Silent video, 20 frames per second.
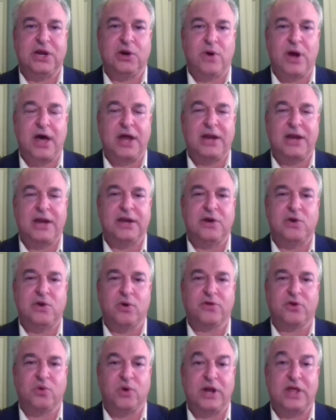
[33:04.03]
Iranian, and
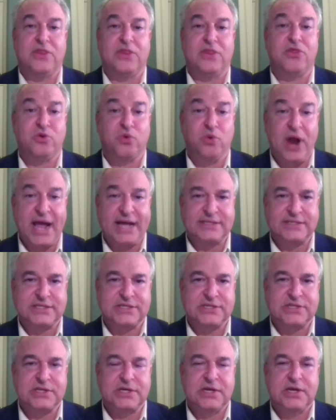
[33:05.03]
North Korean
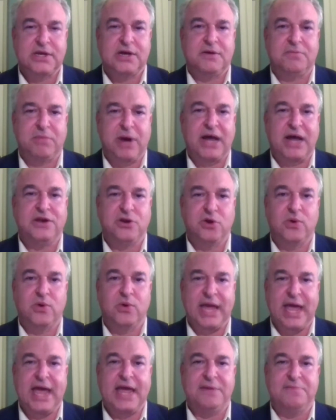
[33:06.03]
threats by
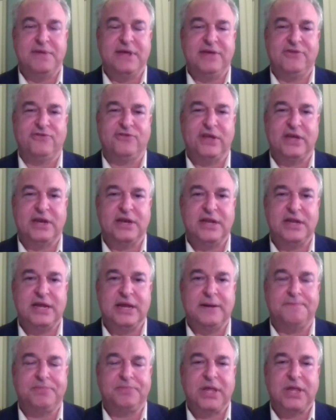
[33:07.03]
doing A, B, C, and
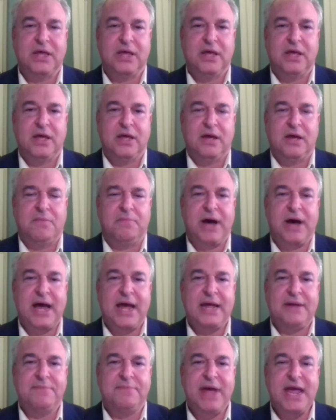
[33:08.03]
D.
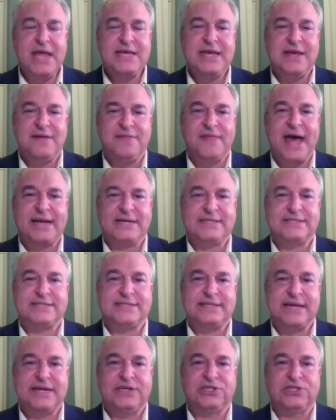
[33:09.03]
By making that
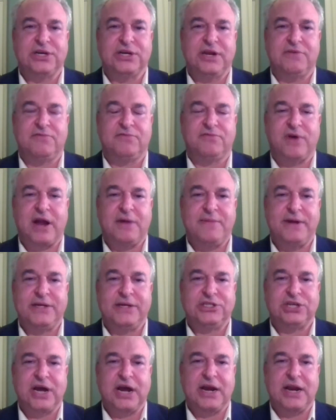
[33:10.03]
distinction and
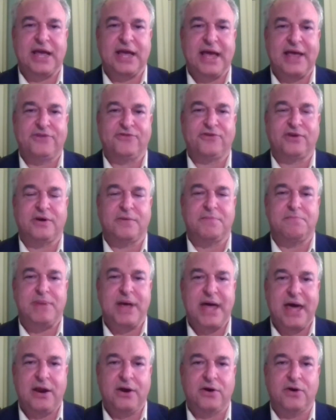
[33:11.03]
framing China as
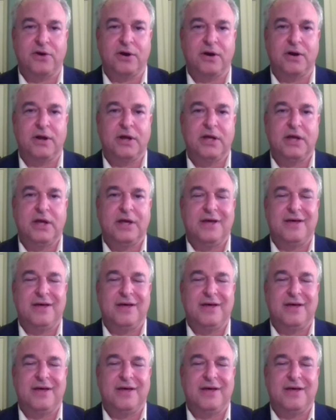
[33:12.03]
competitor,